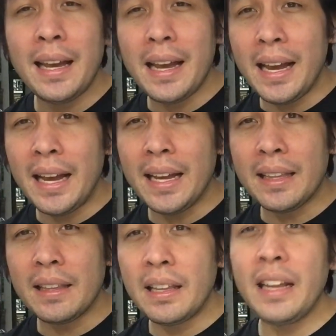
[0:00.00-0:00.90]

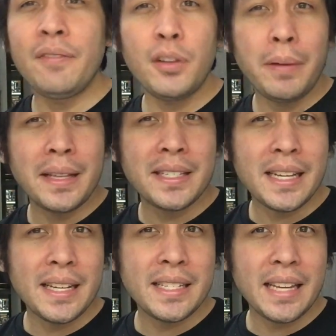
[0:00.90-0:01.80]
And the
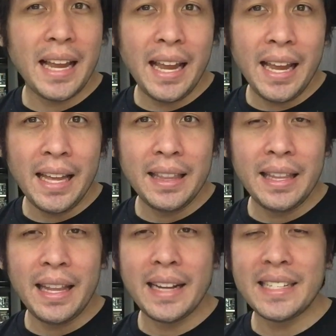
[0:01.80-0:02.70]
influences
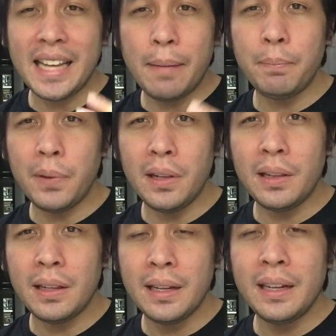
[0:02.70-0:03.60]
and the
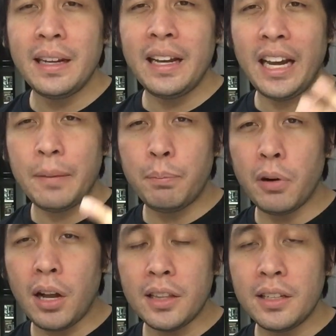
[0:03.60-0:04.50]
example it
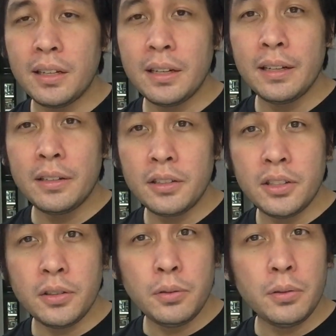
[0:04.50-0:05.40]
brought
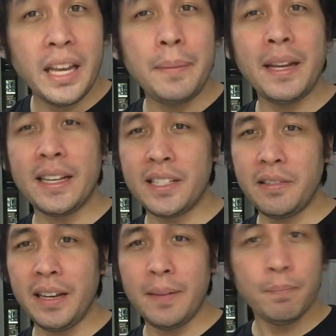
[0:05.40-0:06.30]
to gaming
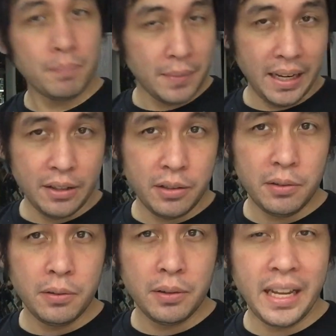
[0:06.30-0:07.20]
history and
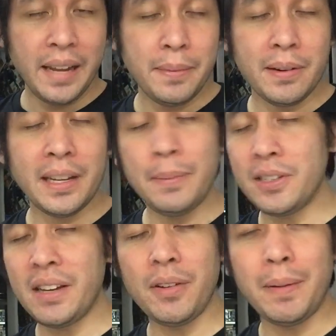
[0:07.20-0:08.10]
to
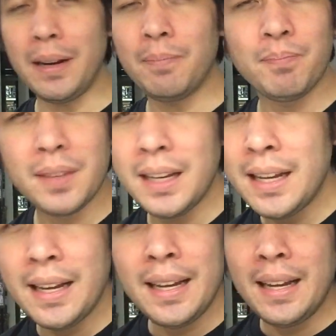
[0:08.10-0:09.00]
gamers everywhere.
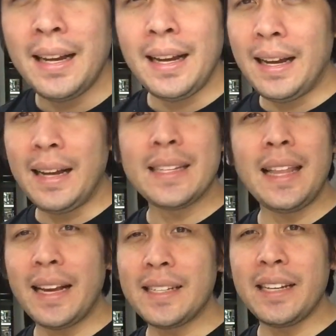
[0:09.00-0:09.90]
It's a
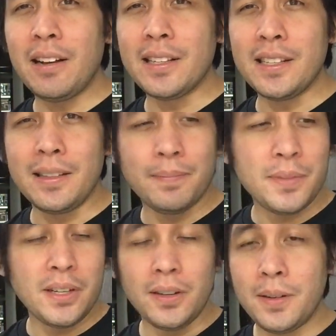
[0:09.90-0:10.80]
legacy console,
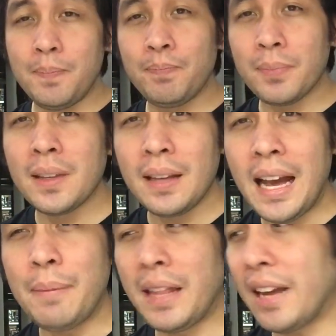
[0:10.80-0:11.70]
so
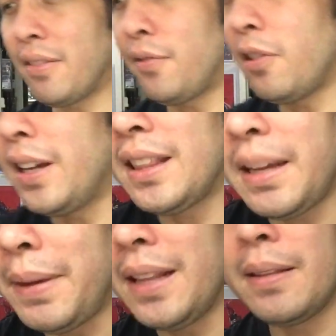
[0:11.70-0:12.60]
I'm thankful for it.
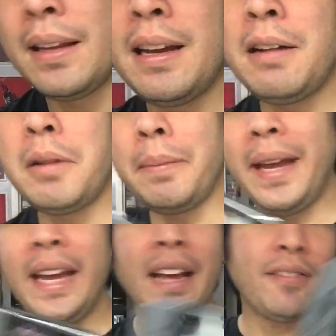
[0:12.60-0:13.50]
I mean, we
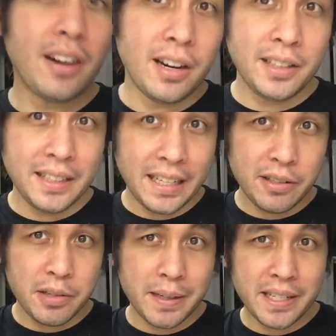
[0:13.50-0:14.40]
may have our
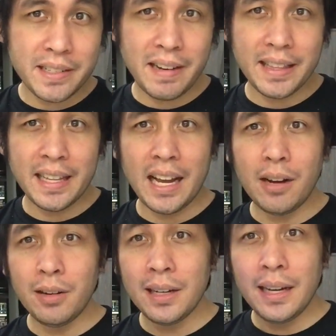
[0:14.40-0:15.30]
Nintendo Switches right
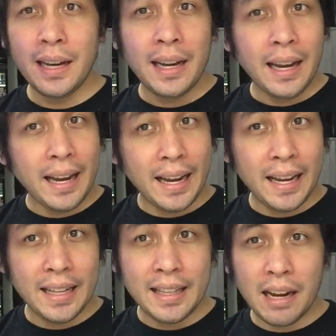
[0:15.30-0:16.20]
now
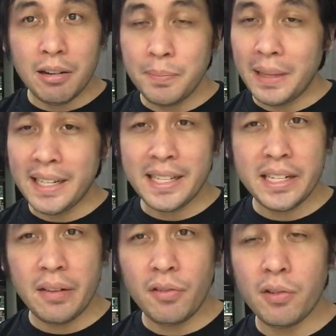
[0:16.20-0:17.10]
and our
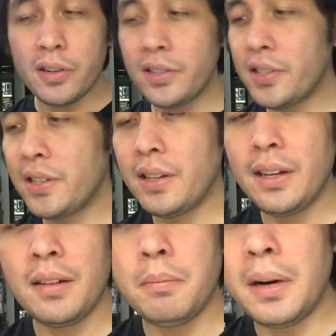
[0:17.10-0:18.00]
PlayStation 4s,
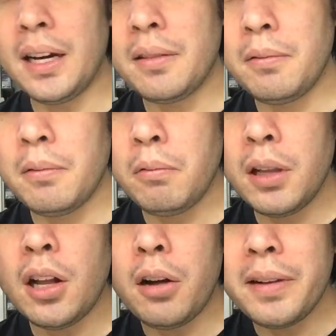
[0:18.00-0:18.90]
but
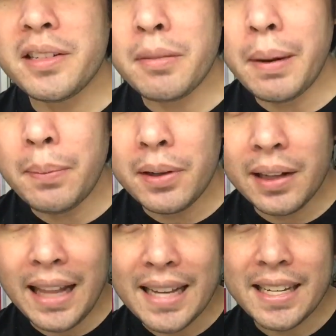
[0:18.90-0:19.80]
we'll always remember the
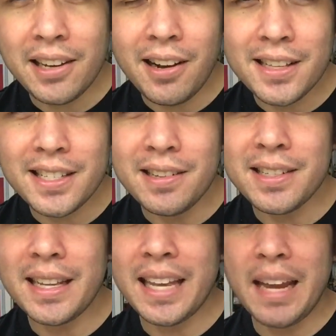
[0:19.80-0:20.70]
classic consoles
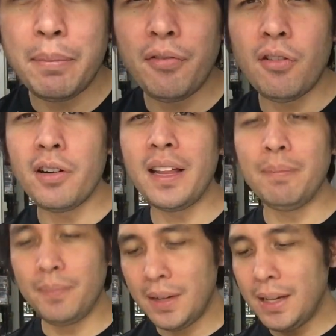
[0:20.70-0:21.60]
that came before them.